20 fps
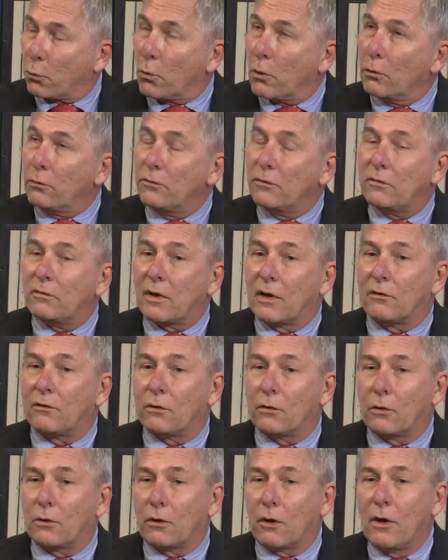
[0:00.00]
Groden
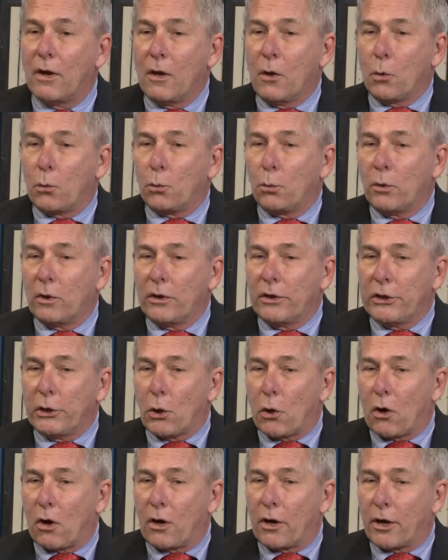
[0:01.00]
Center,
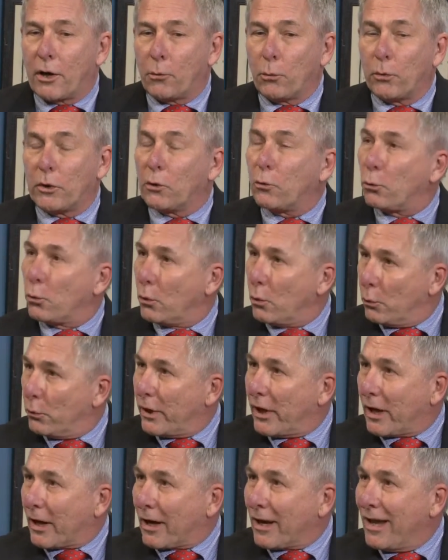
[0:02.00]
really are
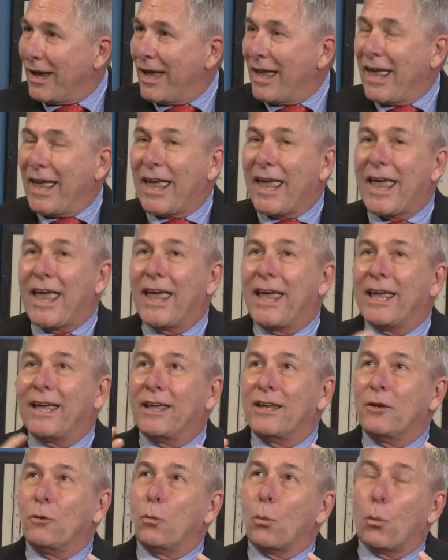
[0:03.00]
recruiting. Right.
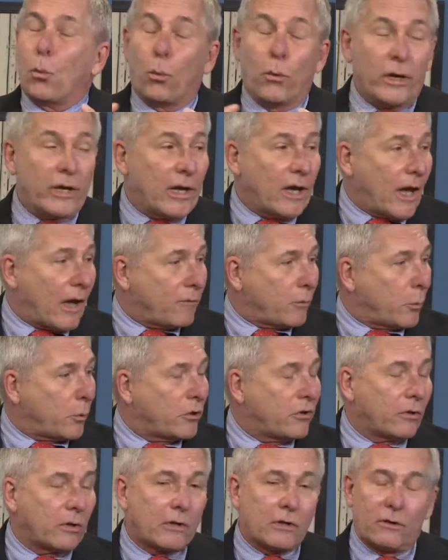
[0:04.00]
And we have a
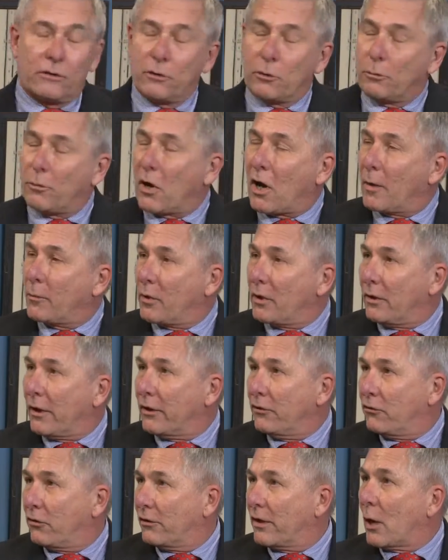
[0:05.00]
particular
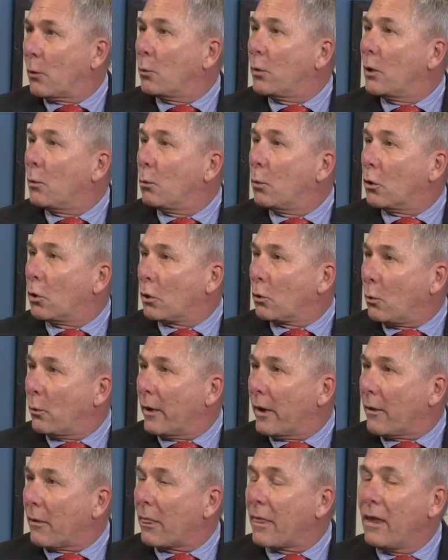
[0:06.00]
population that we work
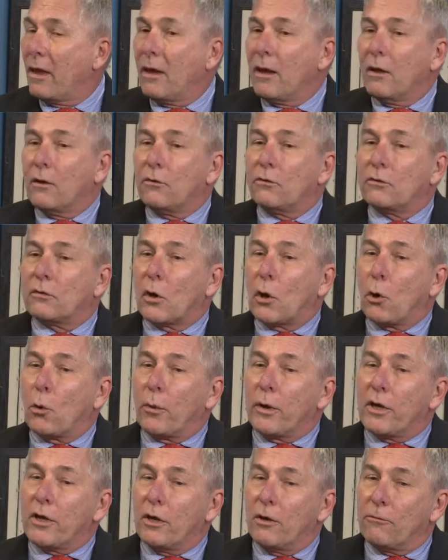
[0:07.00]
with.
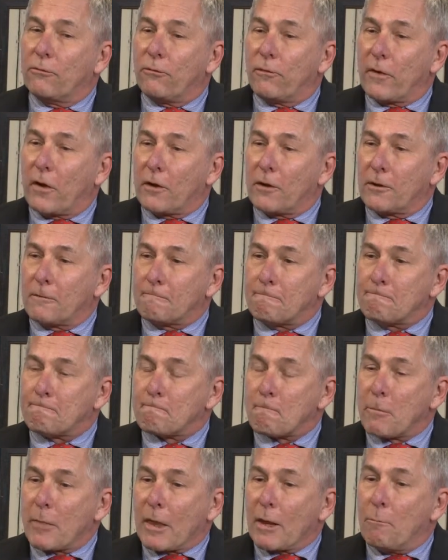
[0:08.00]
So if
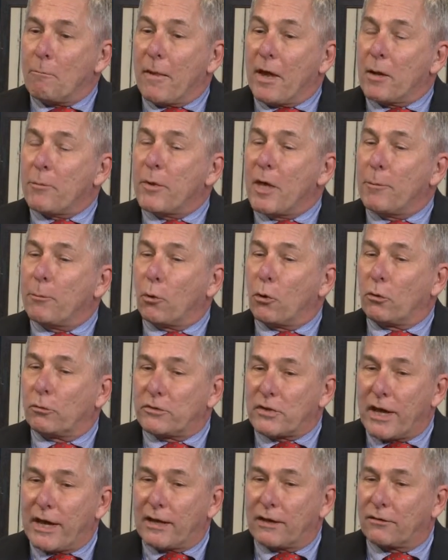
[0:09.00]
um, many people
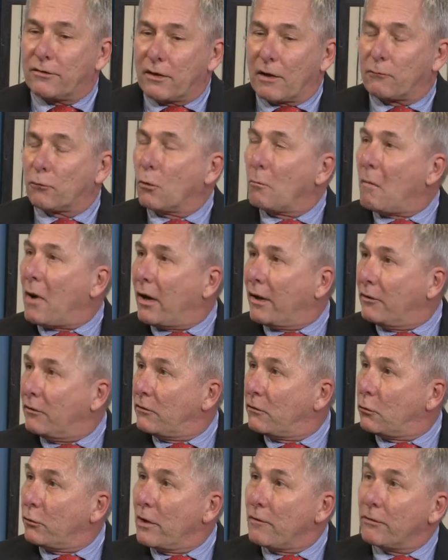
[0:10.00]
take several
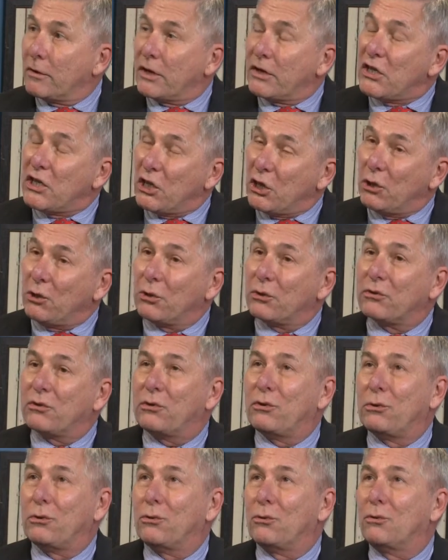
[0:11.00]
months or even a year
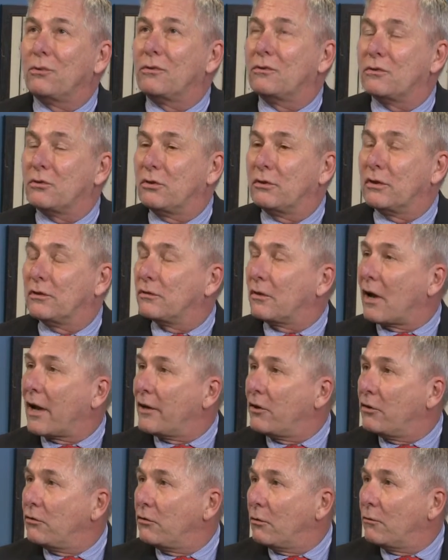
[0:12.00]
to, to
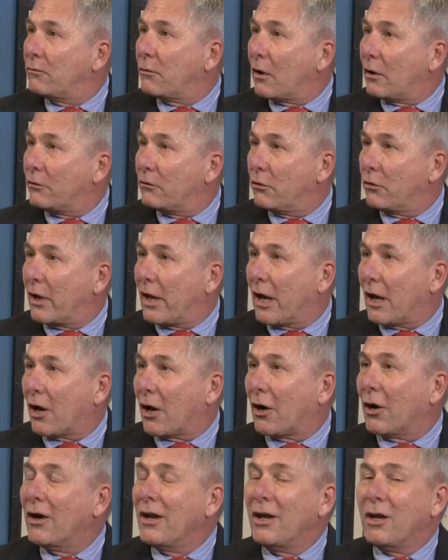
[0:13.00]
decide to do foster foster
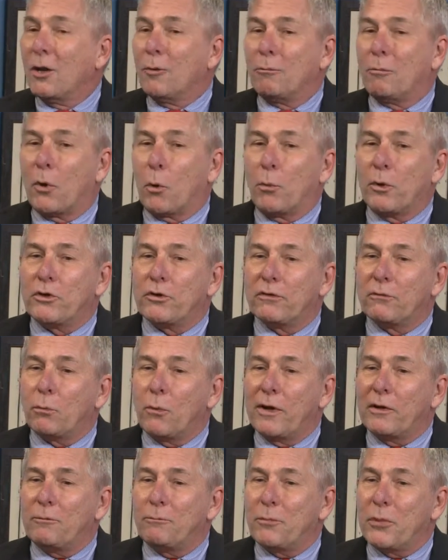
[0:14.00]
care. But we just
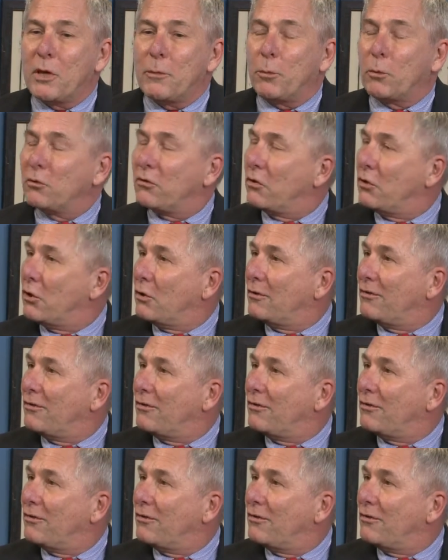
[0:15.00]
want people to